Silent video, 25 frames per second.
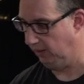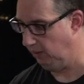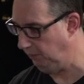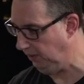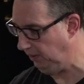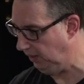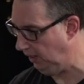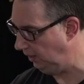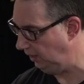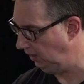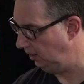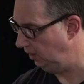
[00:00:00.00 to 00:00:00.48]

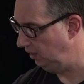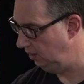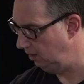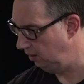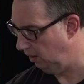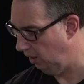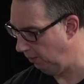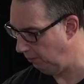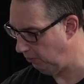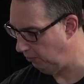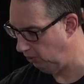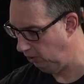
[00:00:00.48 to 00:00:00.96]
get you
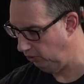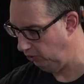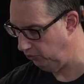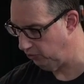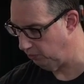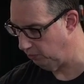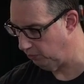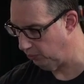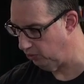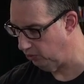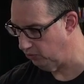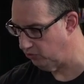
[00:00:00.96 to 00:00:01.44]
up close
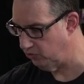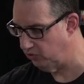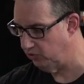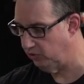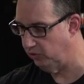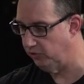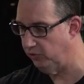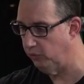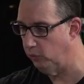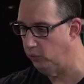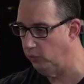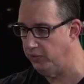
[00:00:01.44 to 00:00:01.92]
and personal
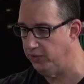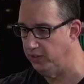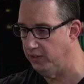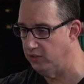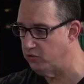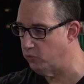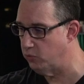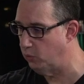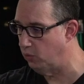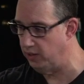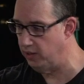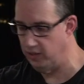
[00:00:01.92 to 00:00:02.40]
with
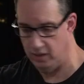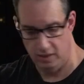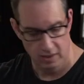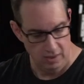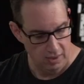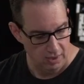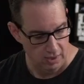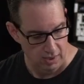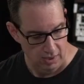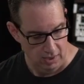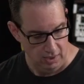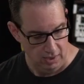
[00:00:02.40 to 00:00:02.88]
this one
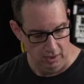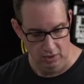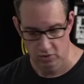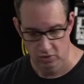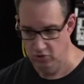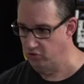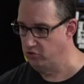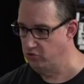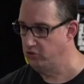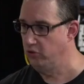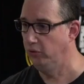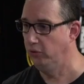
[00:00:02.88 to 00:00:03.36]
and
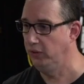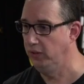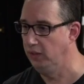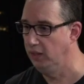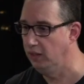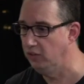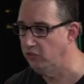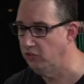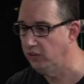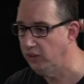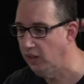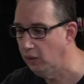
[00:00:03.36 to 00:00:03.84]
show you
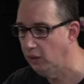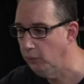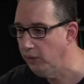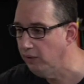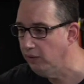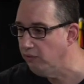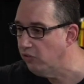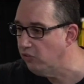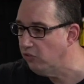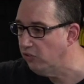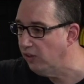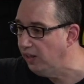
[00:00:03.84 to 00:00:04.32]
this. Again, we have
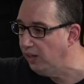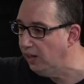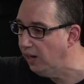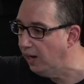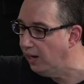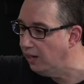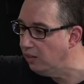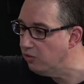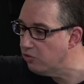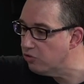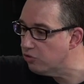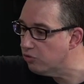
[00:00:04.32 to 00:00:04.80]
the same
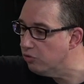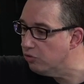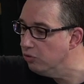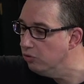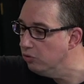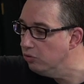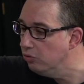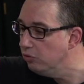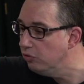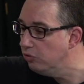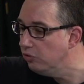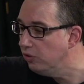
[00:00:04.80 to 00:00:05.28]
kind of
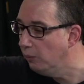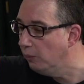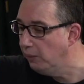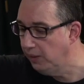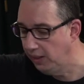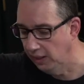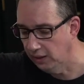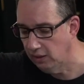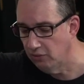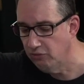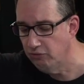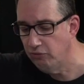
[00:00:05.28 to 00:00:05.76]
screws. Yeah, we
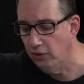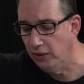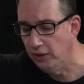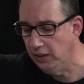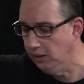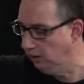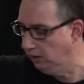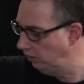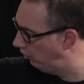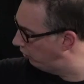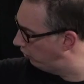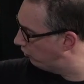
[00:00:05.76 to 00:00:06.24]
got the funny
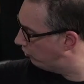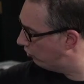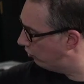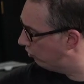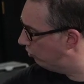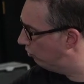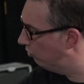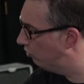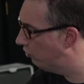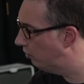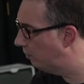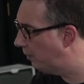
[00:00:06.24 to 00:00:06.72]
little
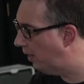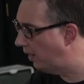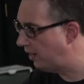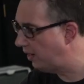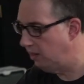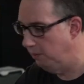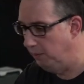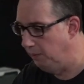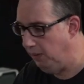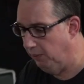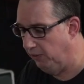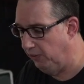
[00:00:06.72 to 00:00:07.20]
screws. I'm not going
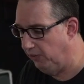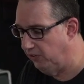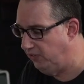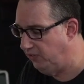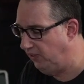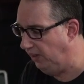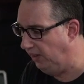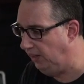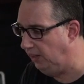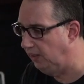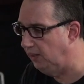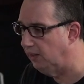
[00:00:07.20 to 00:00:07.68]
to be able to take